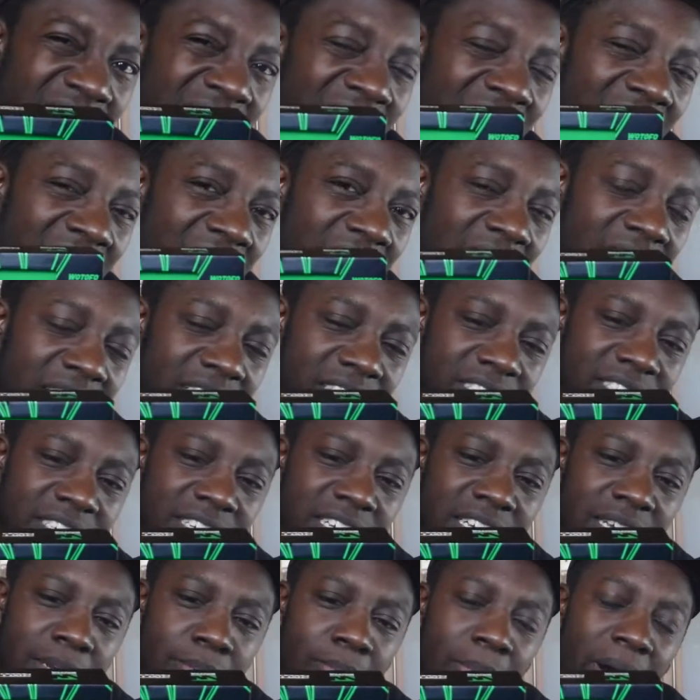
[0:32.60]

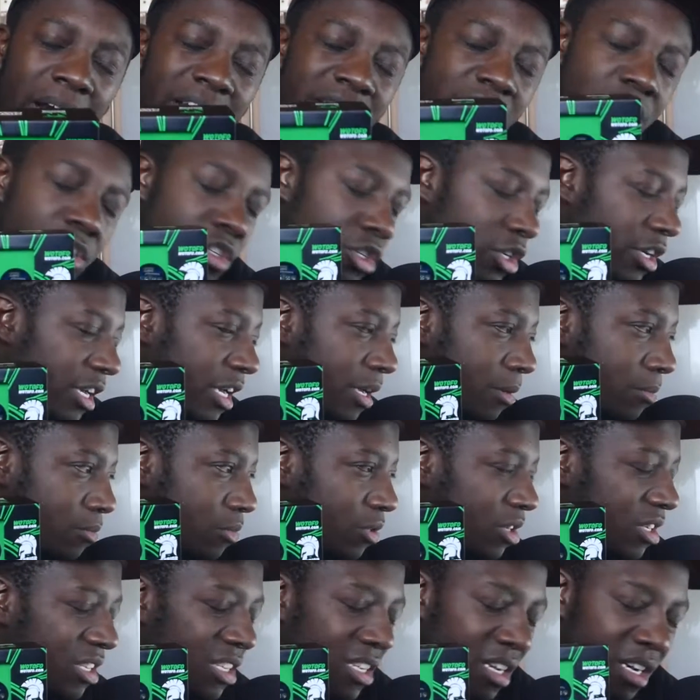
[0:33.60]
Rda by
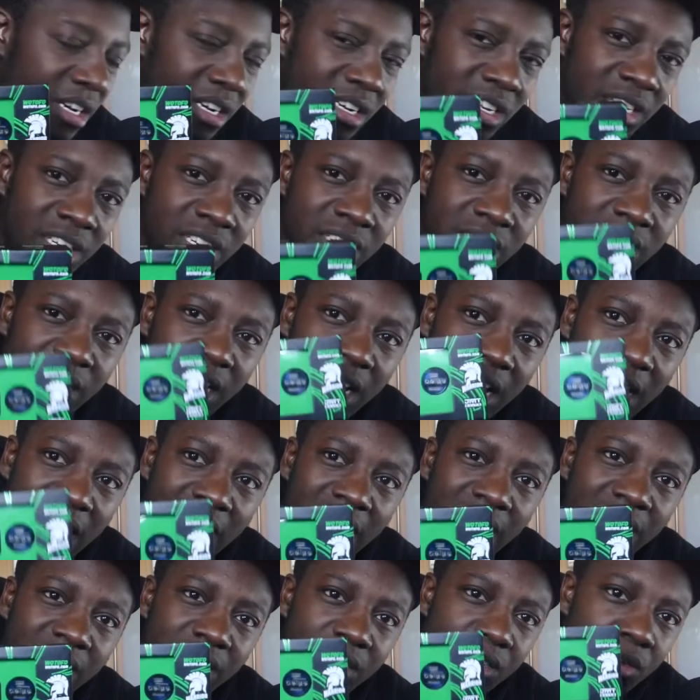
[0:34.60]
JMT Elite
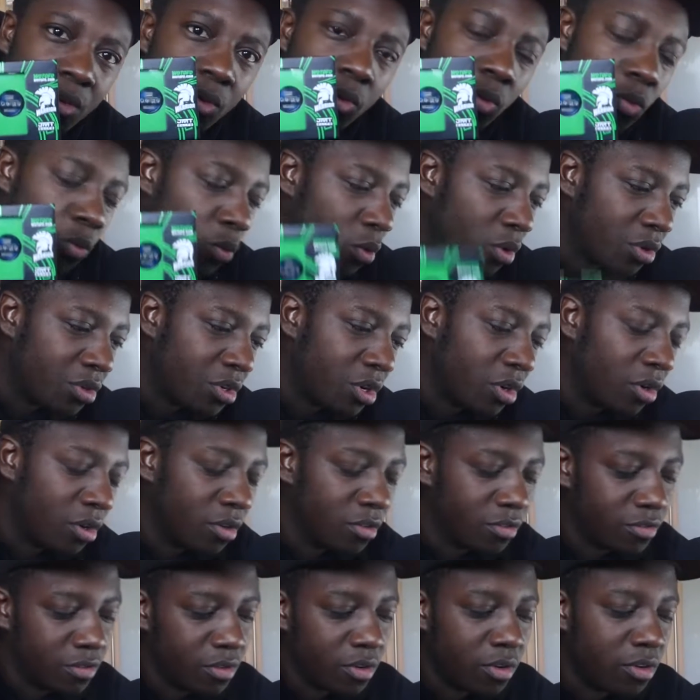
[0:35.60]
and
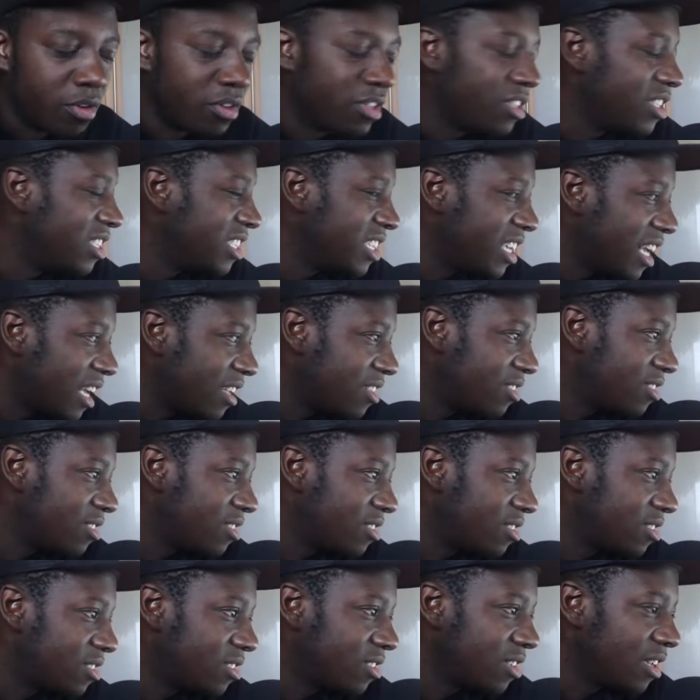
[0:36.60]
Wotofo.
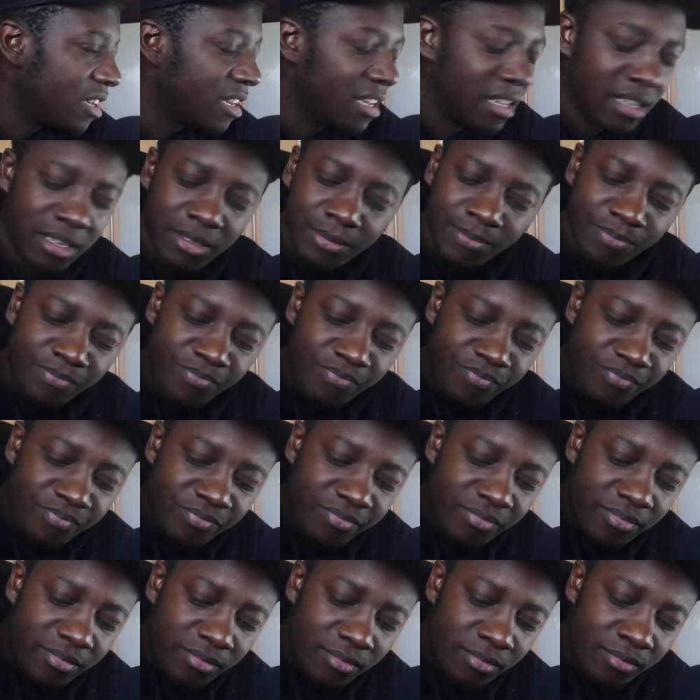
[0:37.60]
Yes,
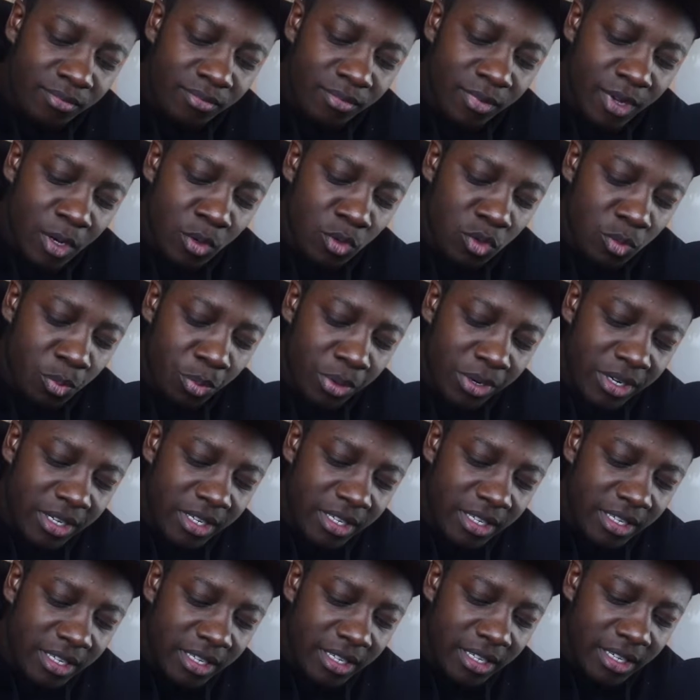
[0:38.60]
I was
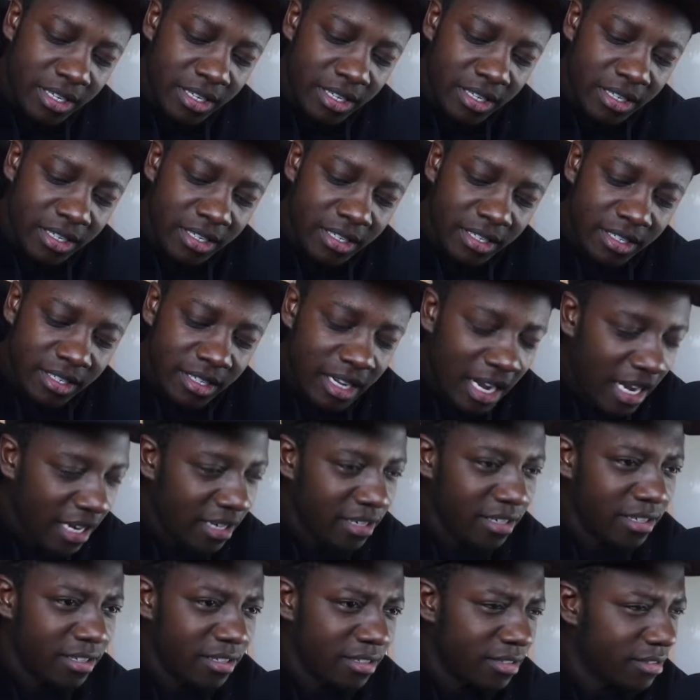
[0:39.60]
pretty
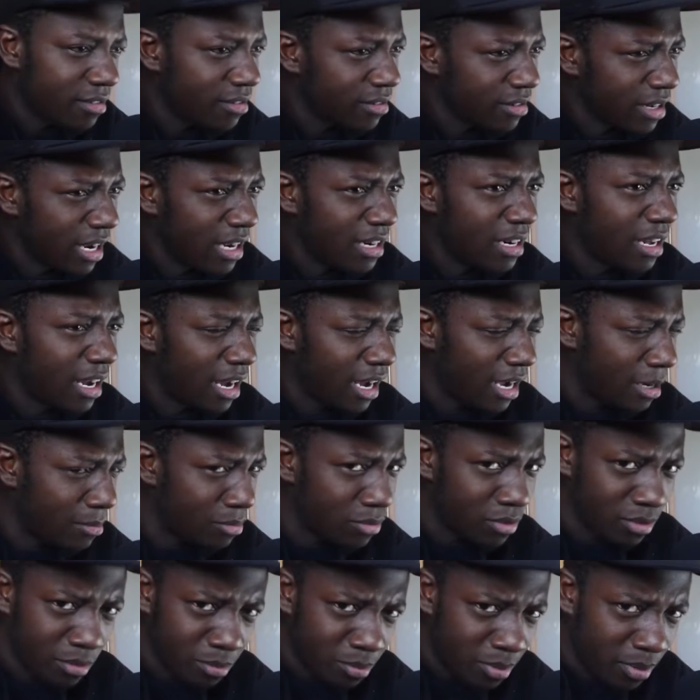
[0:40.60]
kind of
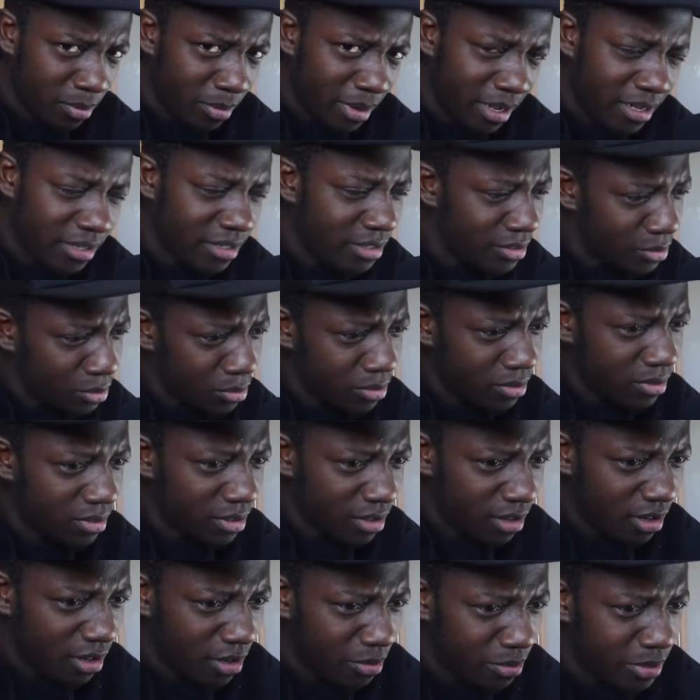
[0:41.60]
hyped up about this one, you
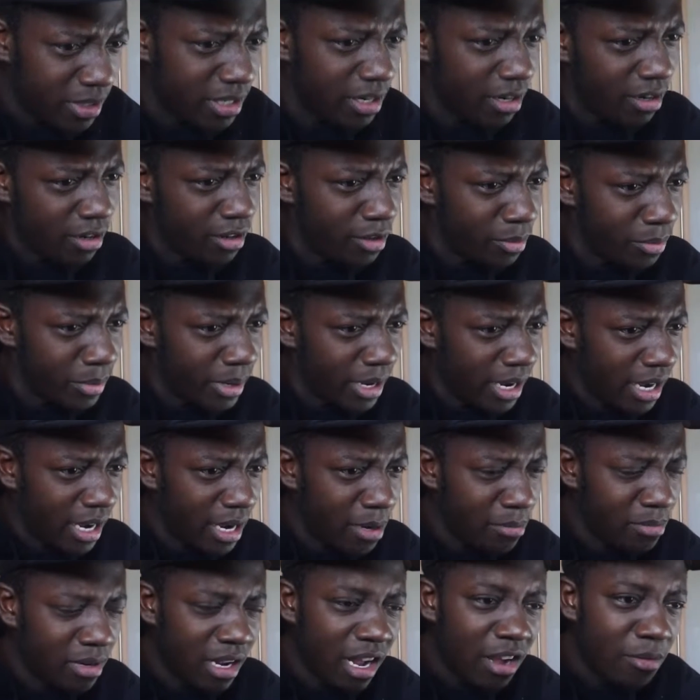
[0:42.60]
know what I mean? A little bit
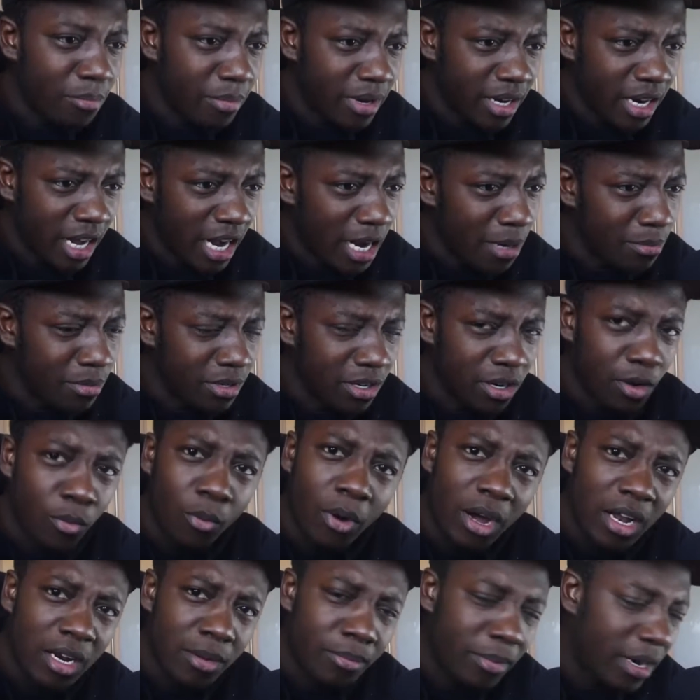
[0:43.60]
hyped. I haven't been hyped in a
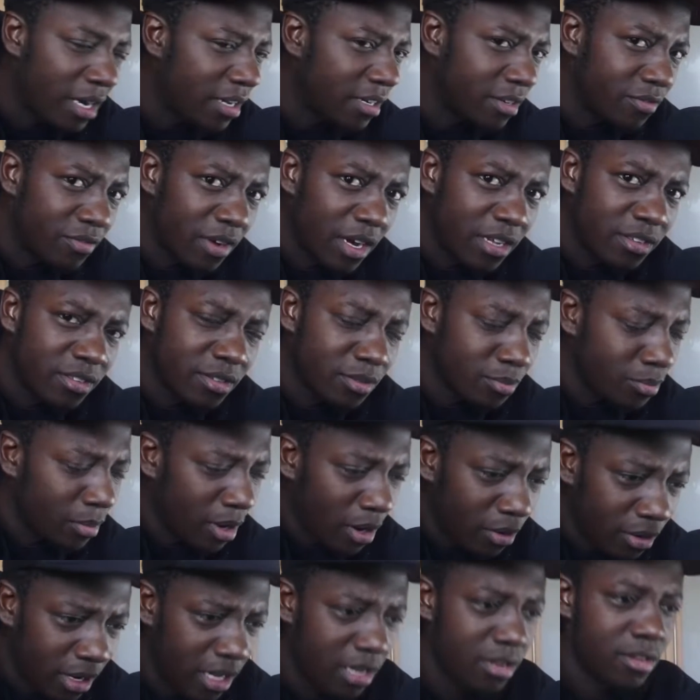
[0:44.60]
while about devices,
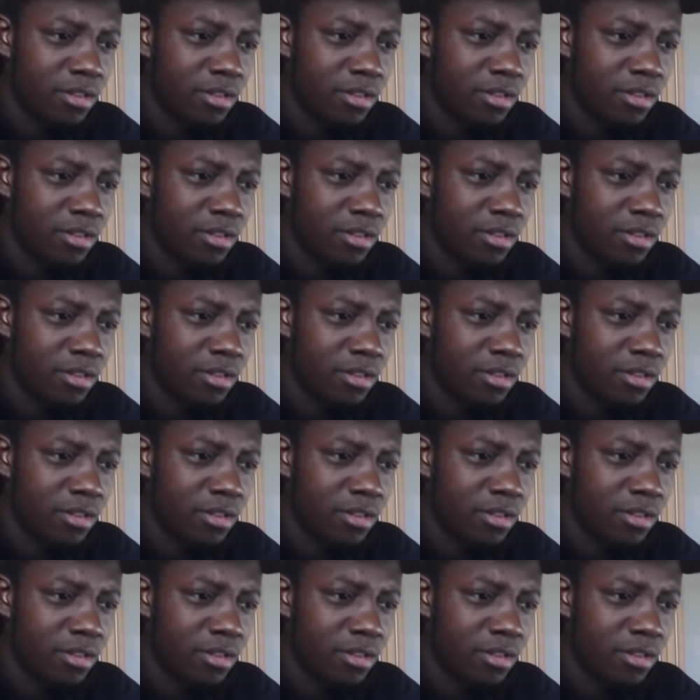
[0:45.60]
but I'm like,